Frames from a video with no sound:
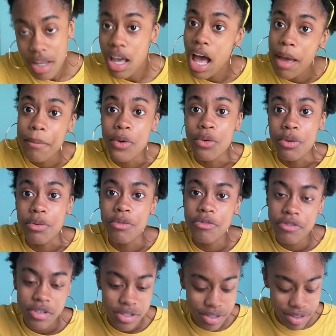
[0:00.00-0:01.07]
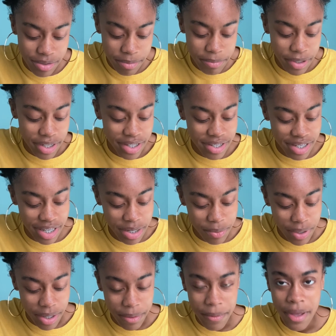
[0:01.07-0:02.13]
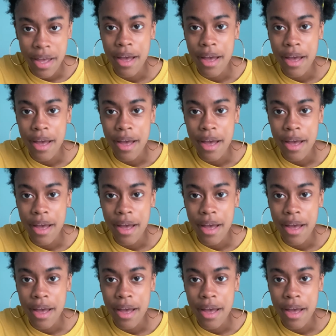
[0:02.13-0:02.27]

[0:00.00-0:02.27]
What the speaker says: I moved. But anyway,